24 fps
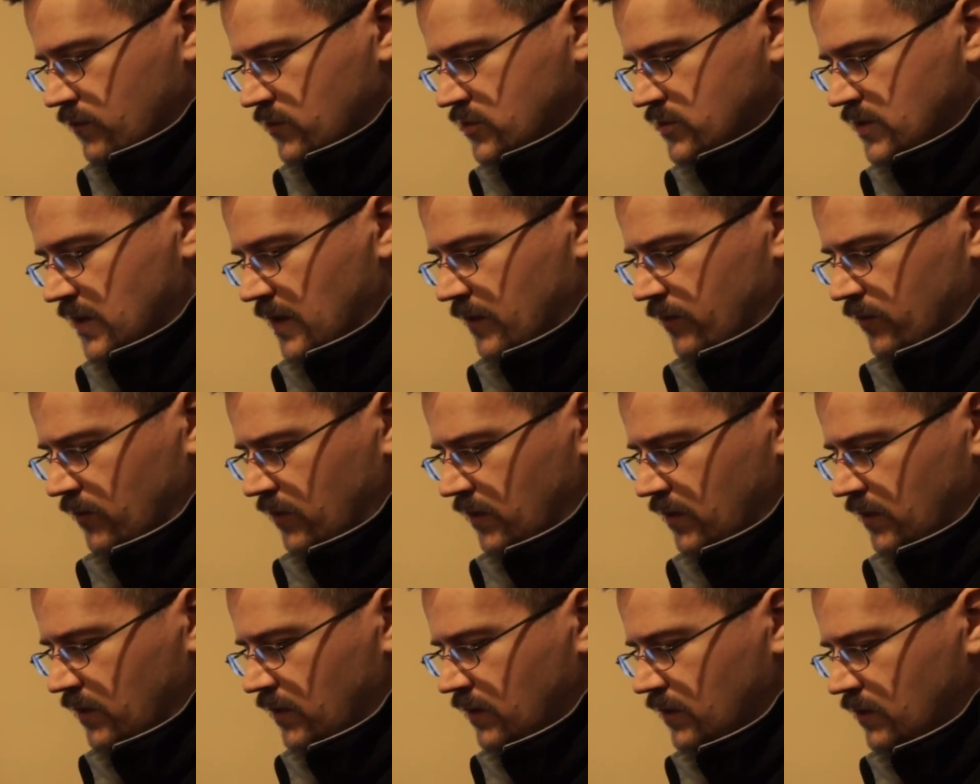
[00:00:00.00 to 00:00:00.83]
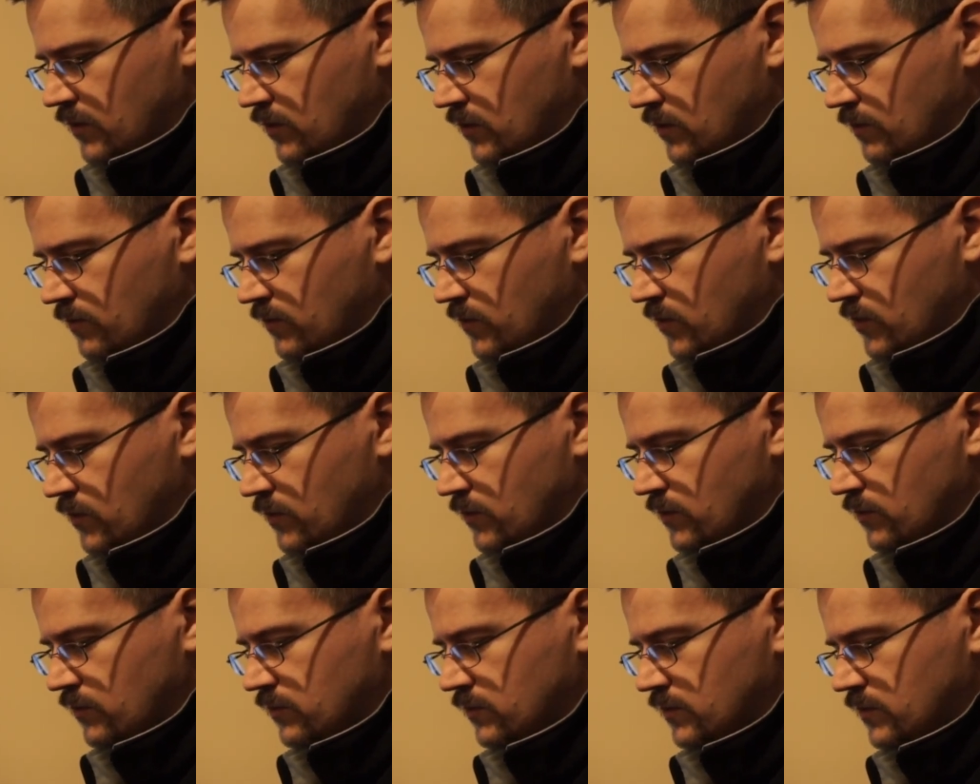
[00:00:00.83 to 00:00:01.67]
drop the
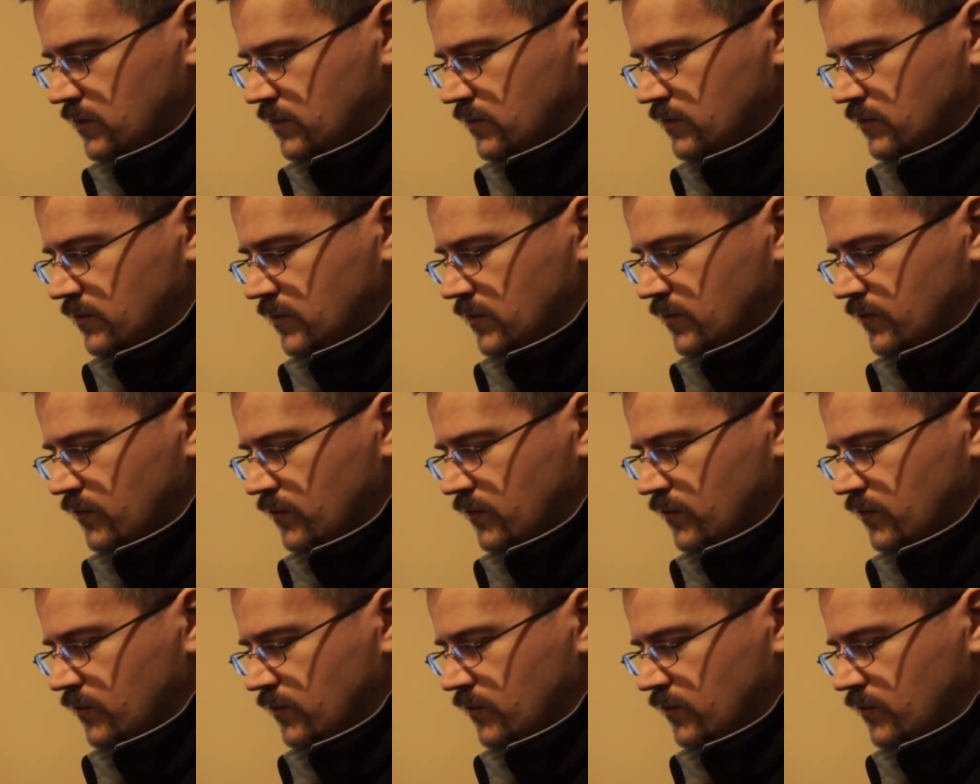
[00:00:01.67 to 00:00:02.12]
screw through,